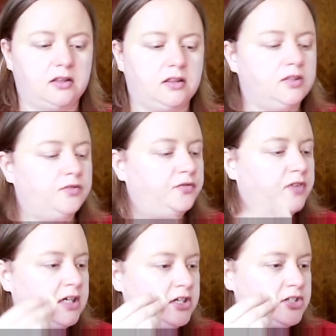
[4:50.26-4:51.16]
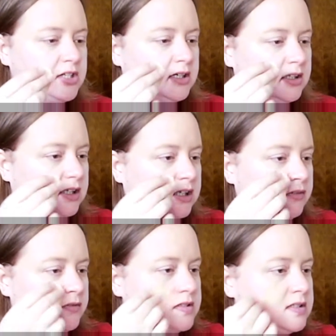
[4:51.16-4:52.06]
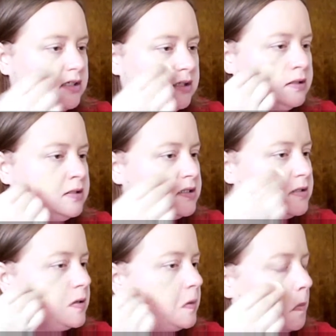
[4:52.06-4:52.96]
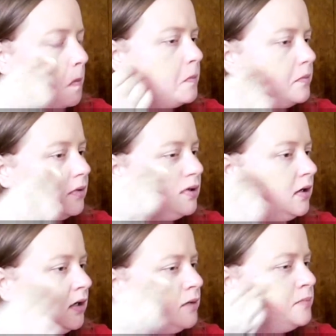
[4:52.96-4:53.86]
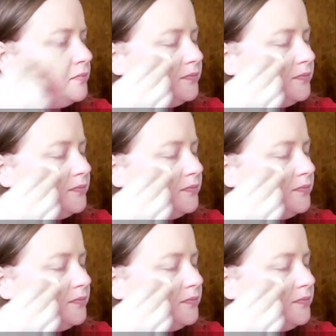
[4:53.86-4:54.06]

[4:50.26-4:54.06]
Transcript: the finish that it leaves is, gosh,